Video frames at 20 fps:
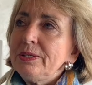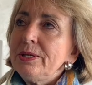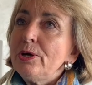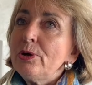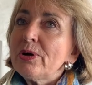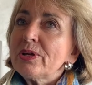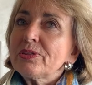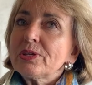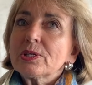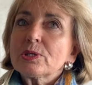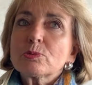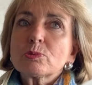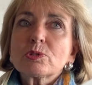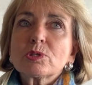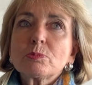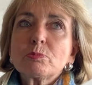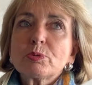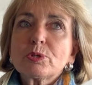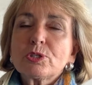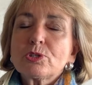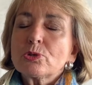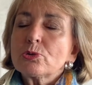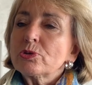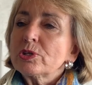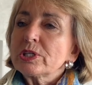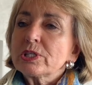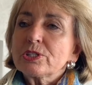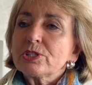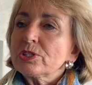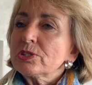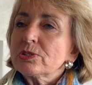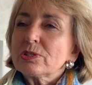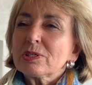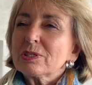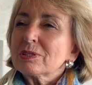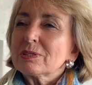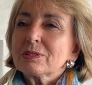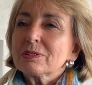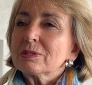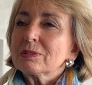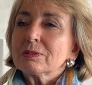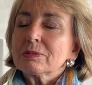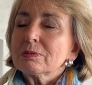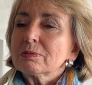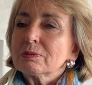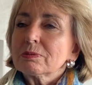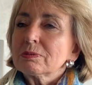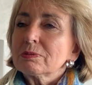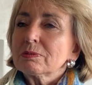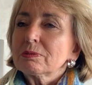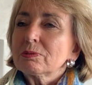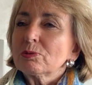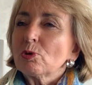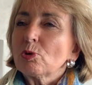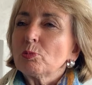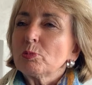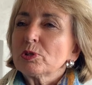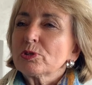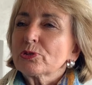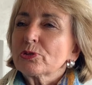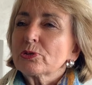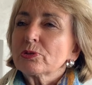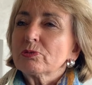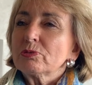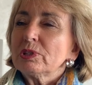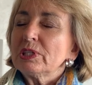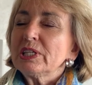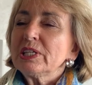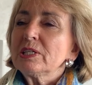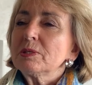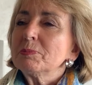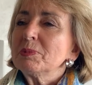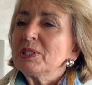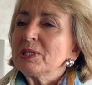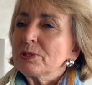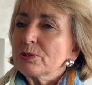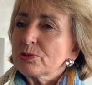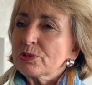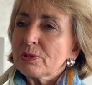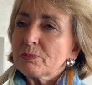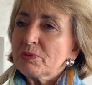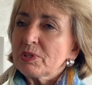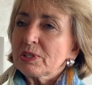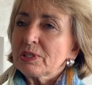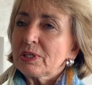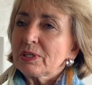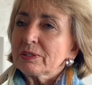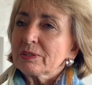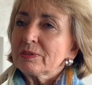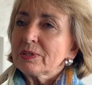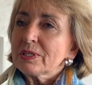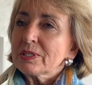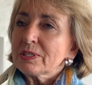I think it was in Pretoria, just at a normal sort of league meet or something like that.